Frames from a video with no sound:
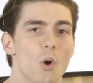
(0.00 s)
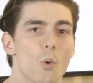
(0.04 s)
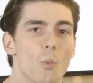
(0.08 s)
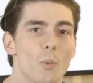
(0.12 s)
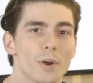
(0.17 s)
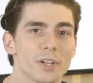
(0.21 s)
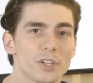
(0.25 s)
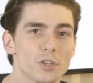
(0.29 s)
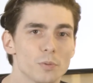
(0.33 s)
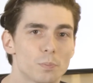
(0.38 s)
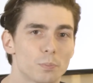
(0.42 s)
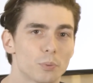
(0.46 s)

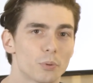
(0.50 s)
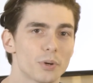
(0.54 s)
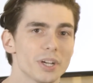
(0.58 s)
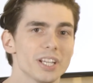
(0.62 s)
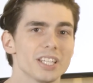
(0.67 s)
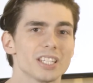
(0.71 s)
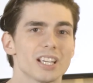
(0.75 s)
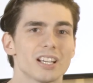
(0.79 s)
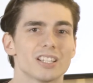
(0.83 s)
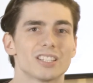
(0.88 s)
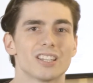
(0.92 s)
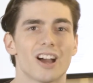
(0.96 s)
When you
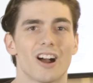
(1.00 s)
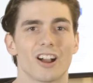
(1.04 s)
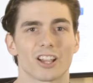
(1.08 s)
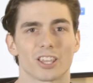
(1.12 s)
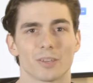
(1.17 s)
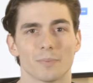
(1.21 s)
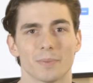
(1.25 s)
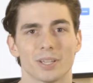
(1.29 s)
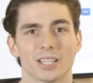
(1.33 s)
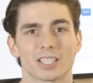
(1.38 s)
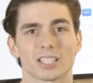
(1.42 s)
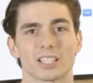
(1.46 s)
print a
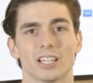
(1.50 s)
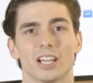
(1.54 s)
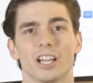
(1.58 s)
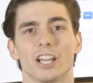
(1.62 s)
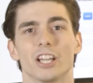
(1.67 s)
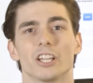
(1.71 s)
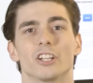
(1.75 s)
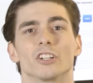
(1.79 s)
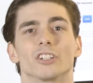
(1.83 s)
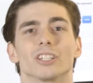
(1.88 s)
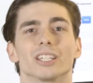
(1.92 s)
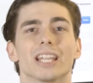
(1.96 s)
document,
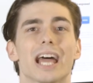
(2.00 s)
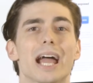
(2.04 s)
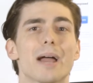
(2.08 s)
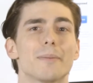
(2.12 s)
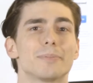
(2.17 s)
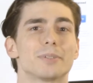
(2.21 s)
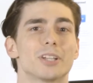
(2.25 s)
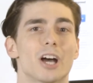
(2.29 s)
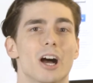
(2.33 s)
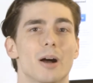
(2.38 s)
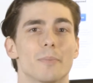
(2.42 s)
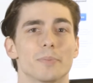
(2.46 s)
your
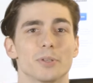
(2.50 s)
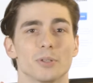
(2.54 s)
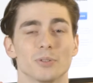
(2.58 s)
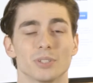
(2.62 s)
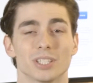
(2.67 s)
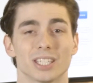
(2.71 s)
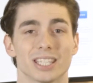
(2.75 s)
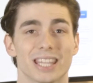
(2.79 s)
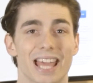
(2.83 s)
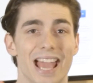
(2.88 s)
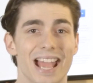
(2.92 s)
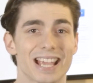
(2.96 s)
laptop
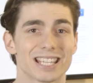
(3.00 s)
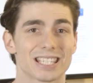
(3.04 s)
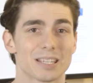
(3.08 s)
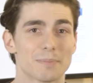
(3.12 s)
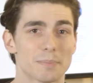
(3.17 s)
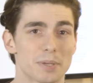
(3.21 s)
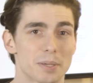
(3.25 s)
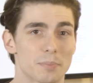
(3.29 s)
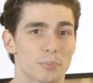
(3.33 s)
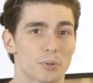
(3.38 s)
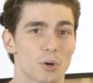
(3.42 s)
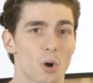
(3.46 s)
uses the
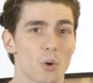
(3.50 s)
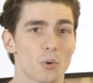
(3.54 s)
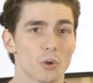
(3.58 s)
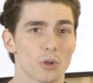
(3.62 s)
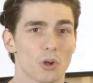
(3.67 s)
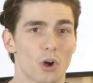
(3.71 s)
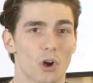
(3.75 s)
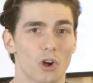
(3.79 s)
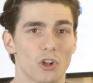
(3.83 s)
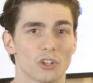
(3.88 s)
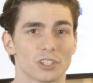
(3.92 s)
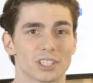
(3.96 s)
SMB
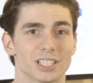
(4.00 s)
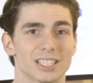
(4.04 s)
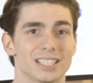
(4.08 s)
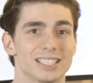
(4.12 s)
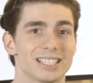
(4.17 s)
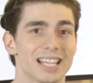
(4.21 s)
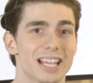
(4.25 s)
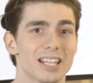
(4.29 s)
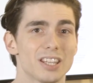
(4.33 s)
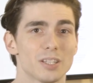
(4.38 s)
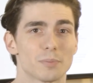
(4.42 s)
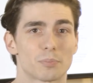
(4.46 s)
protocol to
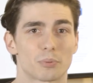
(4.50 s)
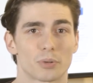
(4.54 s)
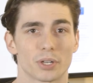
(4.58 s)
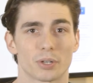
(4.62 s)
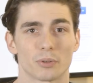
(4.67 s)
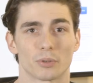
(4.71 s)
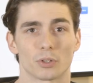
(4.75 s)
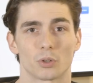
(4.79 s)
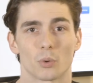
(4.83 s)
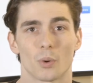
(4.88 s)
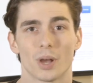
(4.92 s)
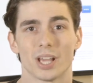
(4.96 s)
send the print
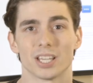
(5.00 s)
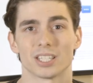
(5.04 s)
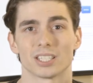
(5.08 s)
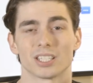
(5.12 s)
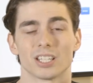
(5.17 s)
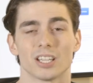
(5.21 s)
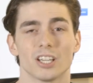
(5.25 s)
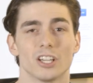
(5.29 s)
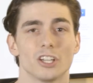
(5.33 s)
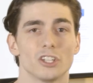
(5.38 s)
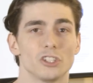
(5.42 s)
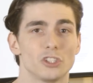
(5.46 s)
request
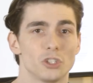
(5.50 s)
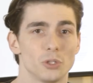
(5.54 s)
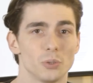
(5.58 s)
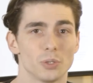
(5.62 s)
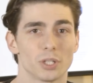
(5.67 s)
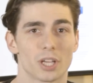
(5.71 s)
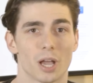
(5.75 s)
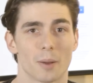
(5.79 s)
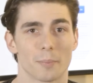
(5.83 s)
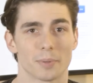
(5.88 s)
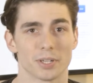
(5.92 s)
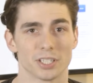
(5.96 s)
to
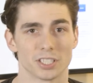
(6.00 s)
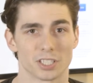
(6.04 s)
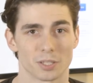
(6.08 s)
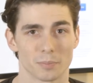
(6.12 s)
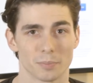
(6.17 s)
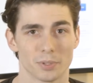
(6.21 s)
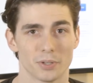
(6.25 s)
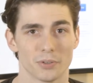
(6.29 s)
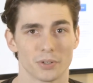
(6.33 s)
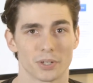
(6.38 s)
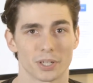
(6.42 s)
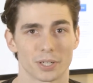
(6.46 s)
the company's
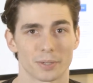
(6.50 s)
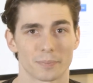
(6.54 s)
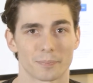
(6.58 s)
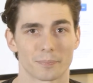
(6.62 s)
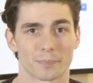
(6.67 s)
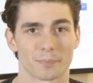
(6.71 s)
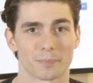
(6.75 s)
computer.